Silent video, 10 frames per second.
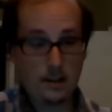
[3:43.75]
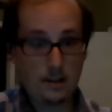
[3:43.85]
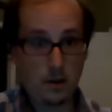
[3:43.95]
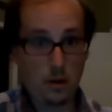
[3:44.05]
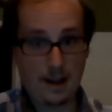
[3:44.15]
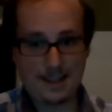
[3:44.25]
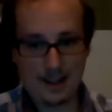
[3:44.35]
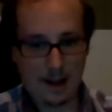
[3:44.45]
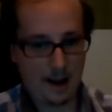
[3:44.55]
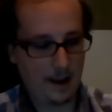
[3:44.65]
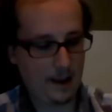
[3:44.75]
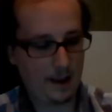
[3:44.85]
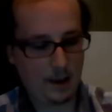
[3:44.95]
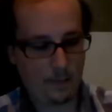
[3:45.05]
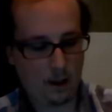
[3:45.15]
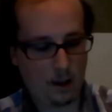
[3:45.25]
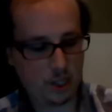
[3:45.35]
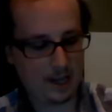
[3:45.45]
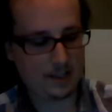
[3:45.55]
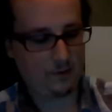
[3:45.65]
So that's it. I
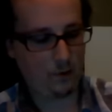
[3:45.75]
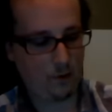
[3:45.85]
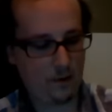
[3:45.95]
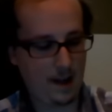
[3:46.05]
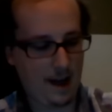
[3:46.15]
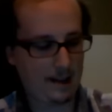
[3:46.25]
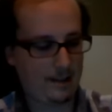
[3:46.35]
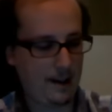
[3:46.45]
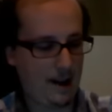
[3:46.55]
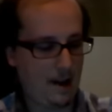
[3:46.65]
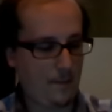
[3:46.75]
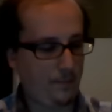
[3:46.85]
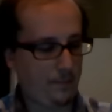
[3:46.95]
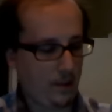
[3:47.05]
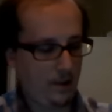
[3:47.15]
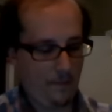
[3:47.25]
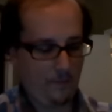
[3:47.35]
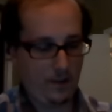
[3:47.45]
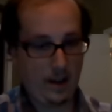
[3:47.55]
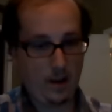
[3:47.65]
apologize for that um,
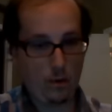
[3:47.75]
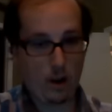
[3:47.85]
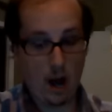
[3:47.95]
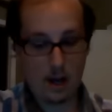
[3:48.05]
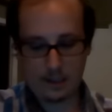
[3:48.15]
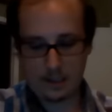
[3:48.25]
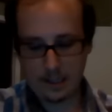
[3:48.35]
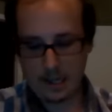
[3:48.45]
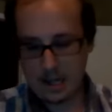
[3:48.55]
video cut.